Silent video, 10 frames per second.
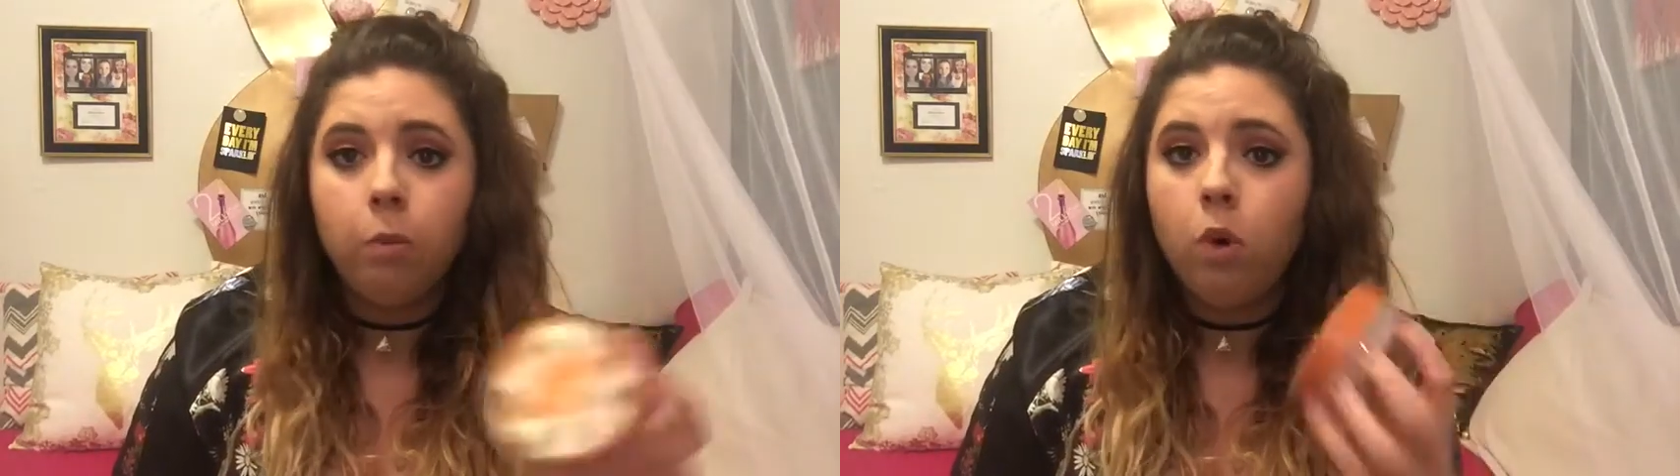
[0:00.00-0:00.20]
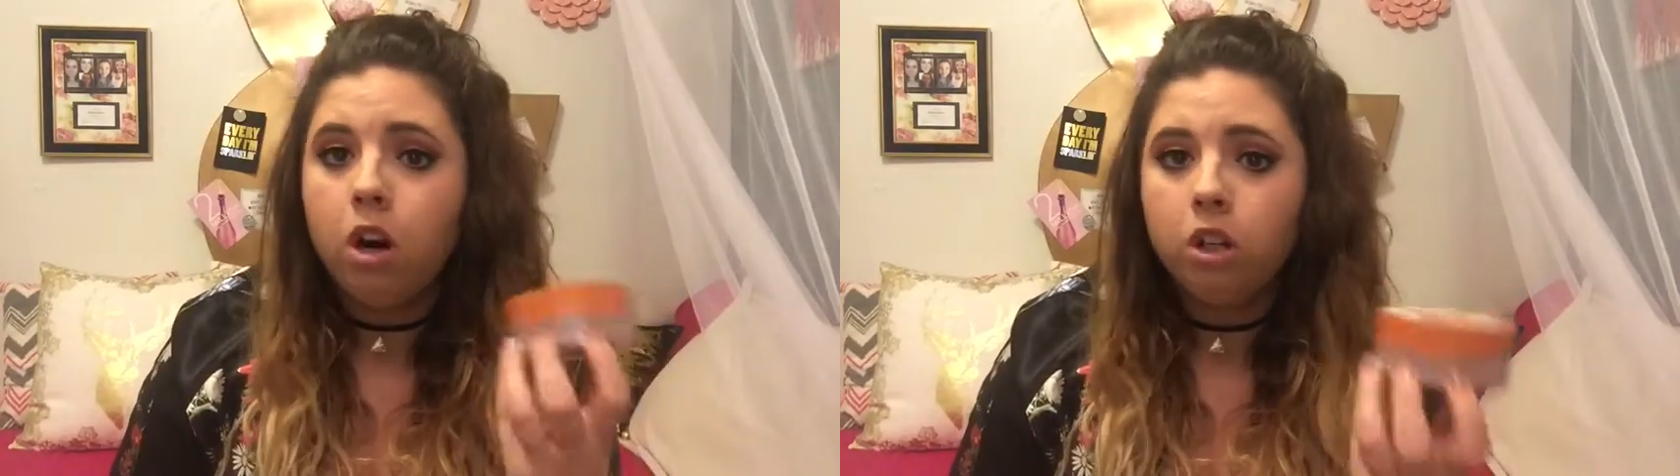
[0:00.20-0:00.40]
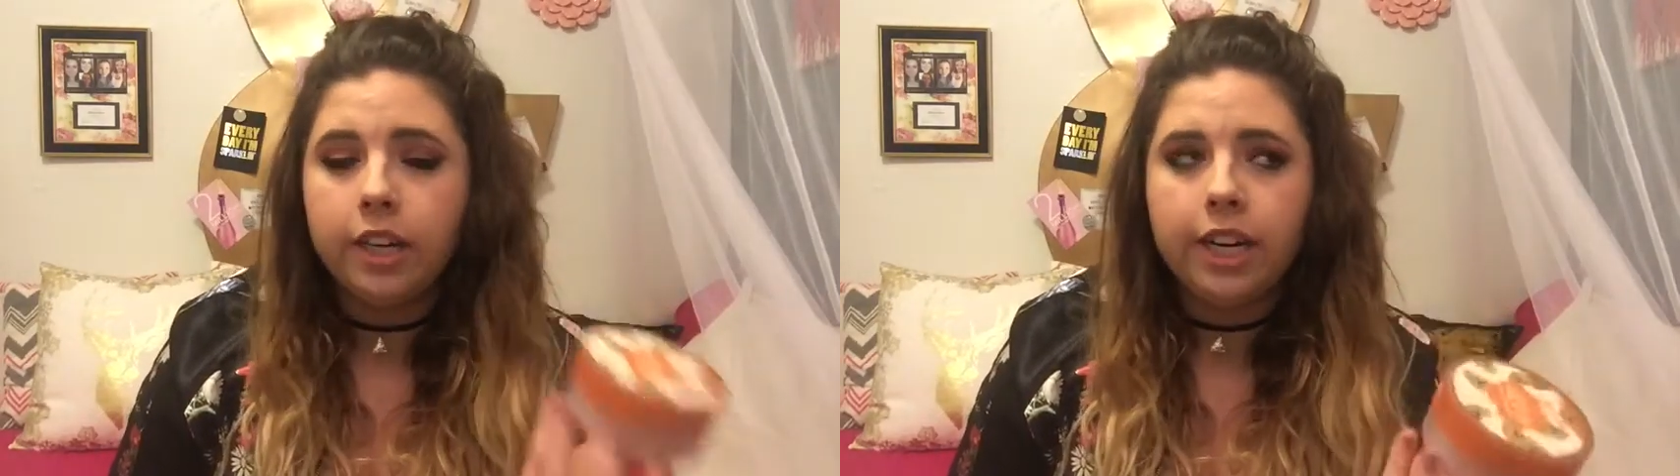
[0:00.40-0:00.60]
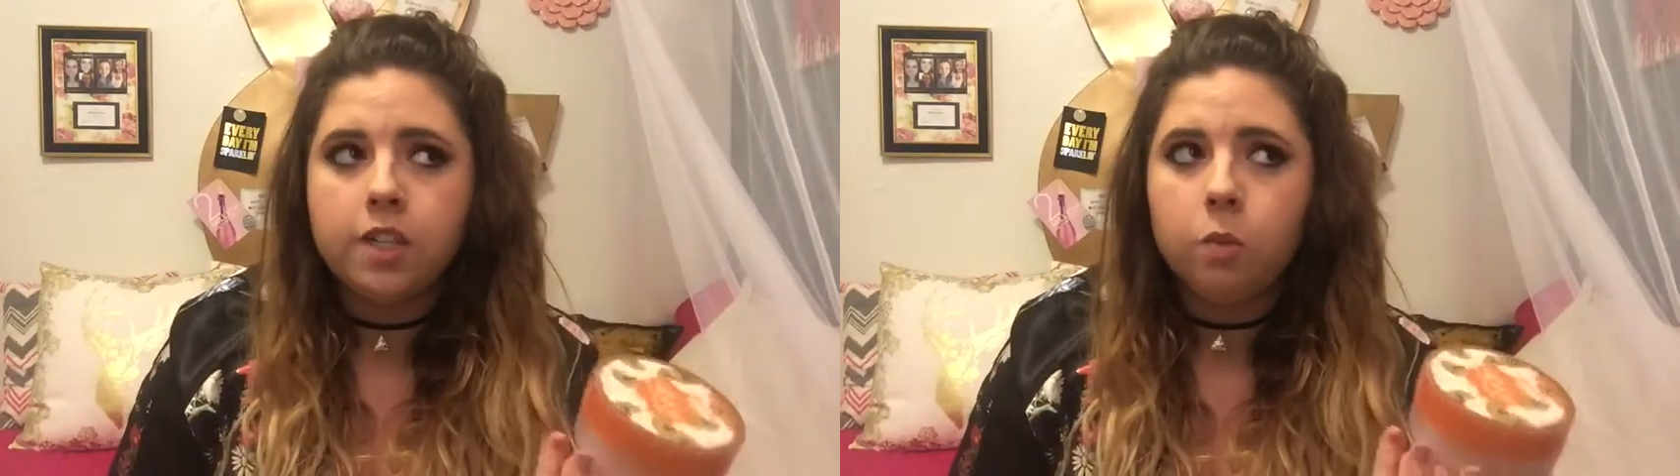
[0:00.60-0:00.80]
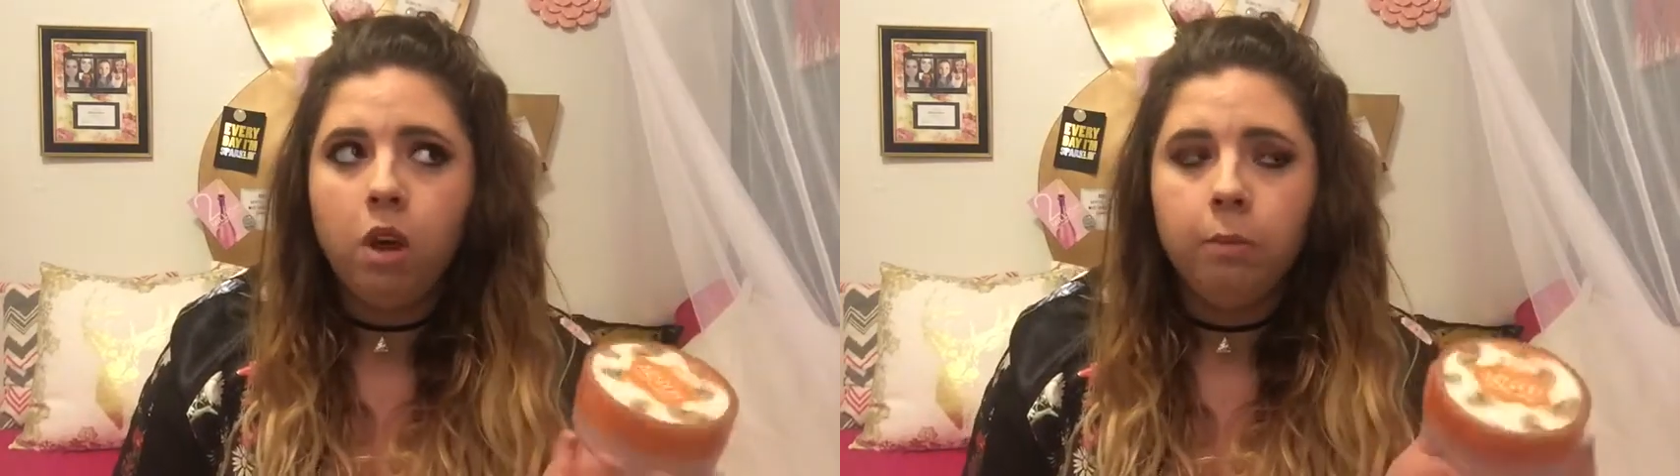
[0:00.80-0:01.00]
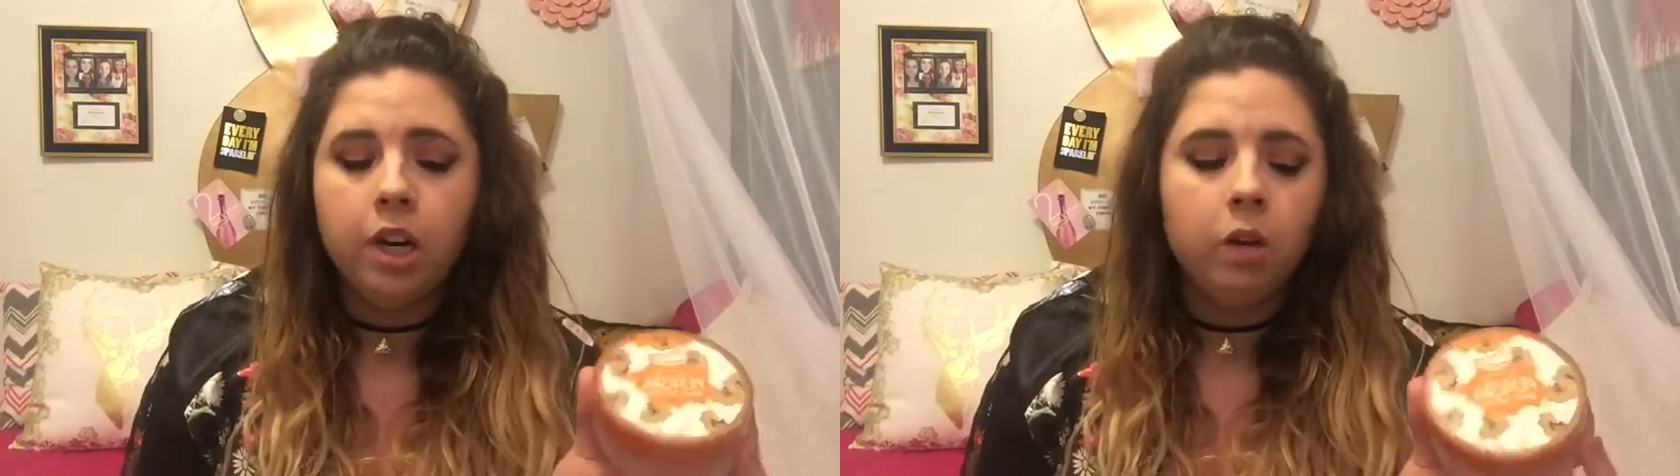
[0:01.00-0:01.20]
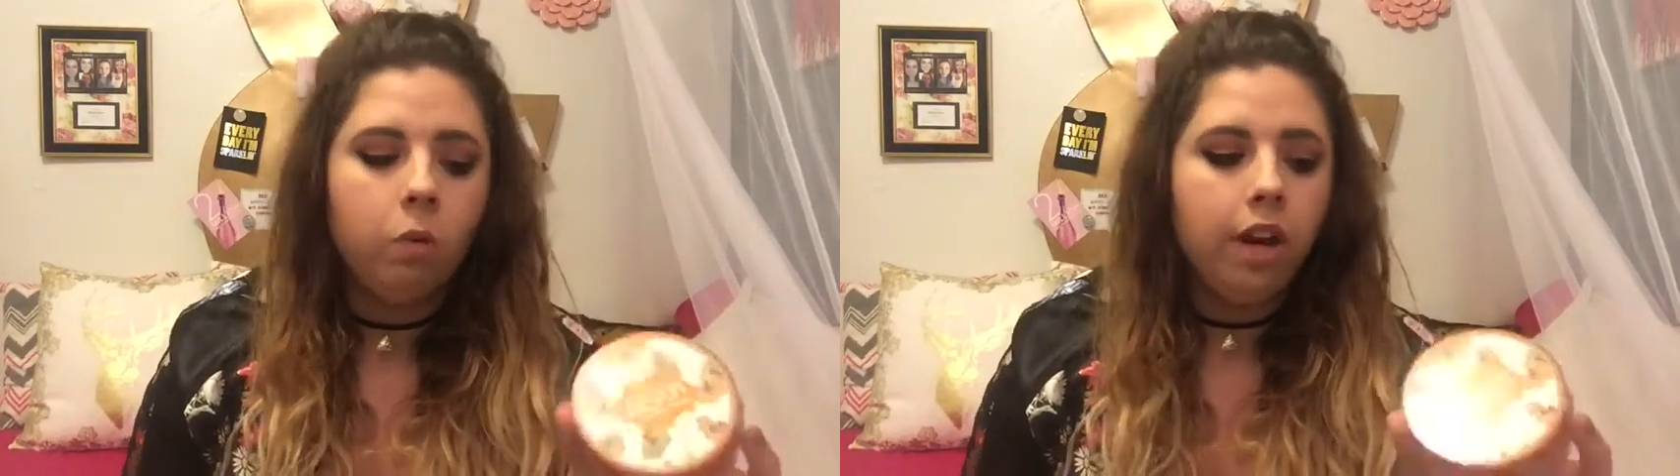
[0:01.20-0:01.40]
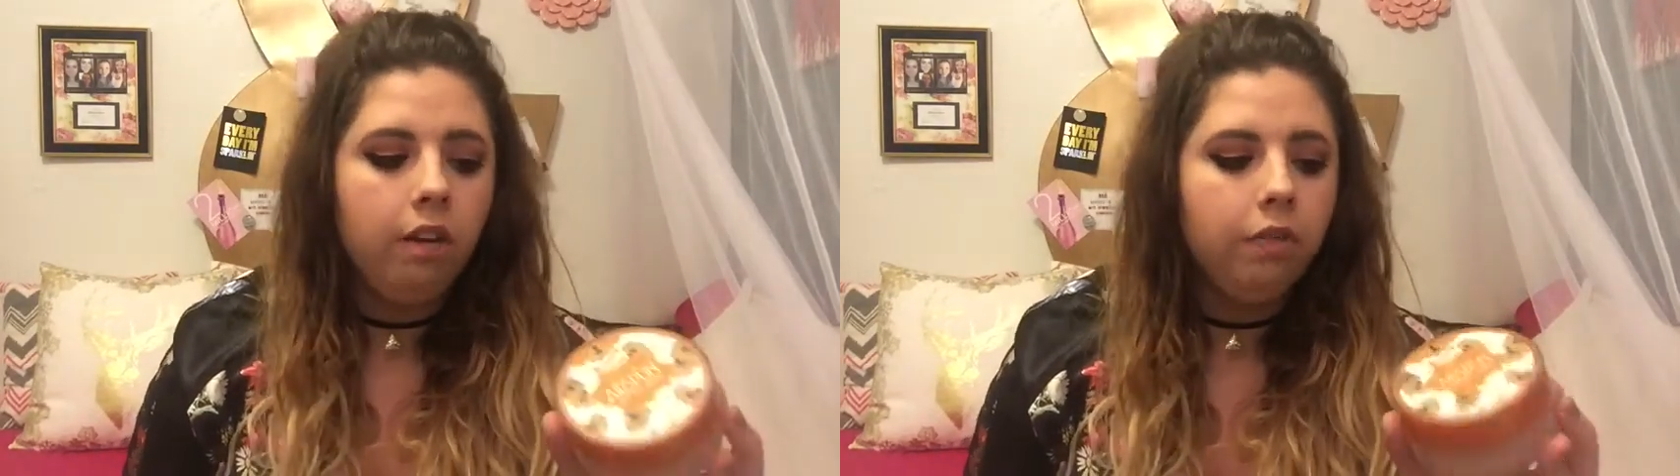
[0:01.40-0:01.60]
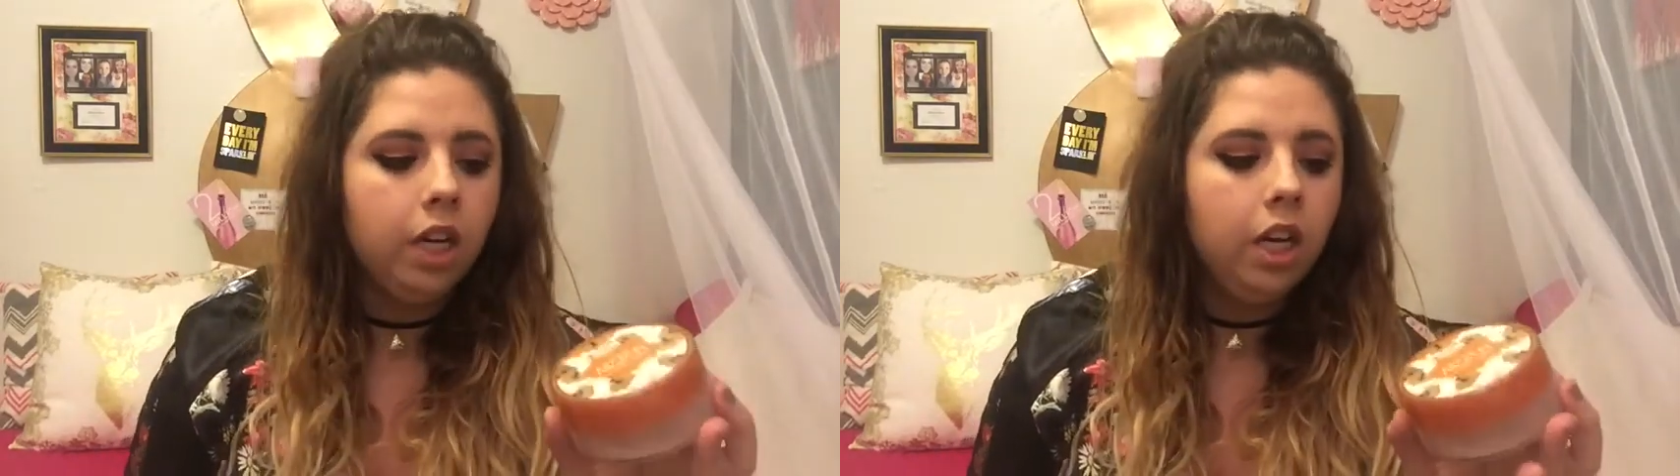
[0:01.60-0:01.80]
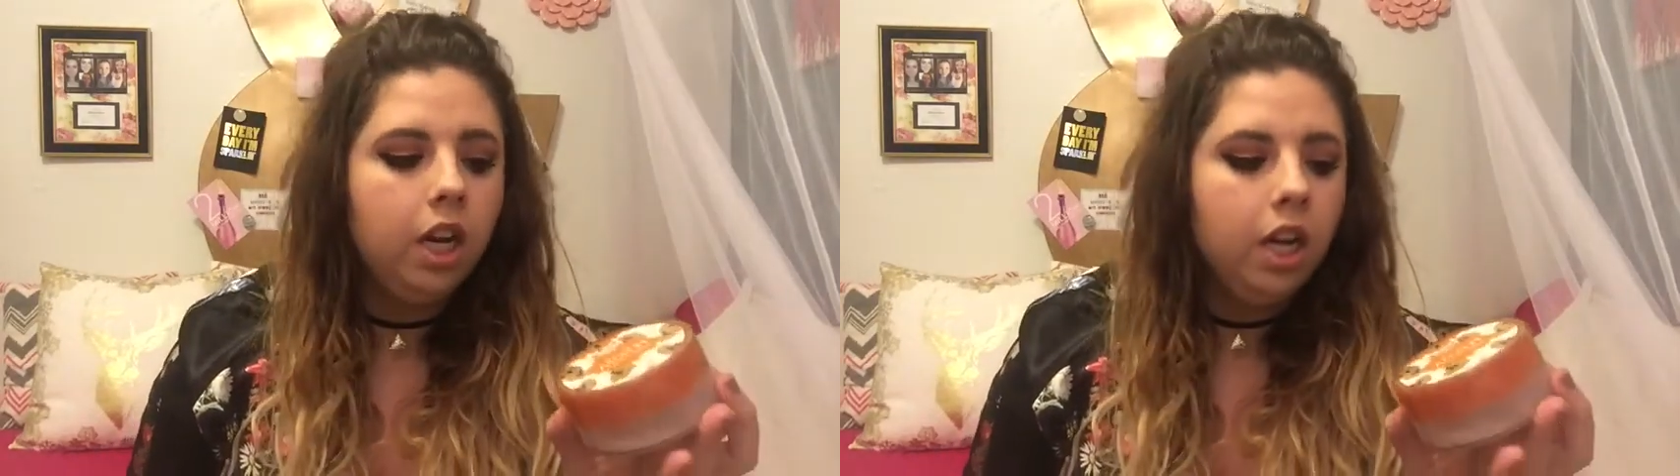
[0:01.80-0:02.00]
Walgreens, Walmart, whatever.